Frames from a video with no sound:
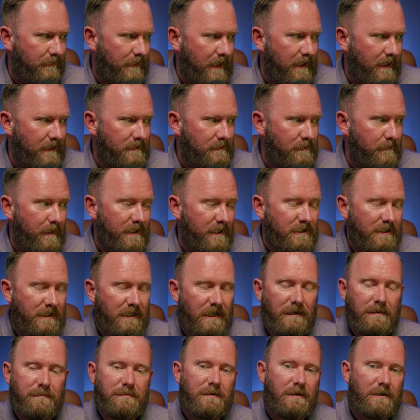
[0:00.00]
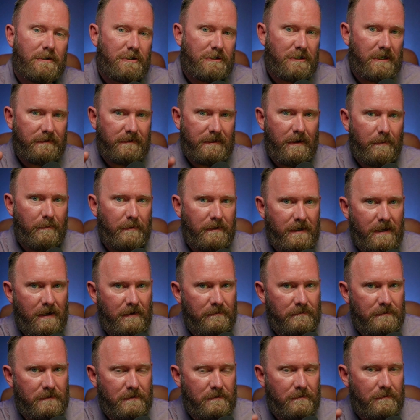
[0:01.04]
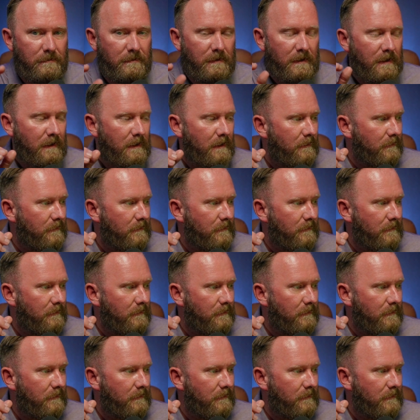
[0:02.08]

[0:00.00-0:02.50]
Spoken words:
Okay, so Magic Kingdom's going to shut that one down soon.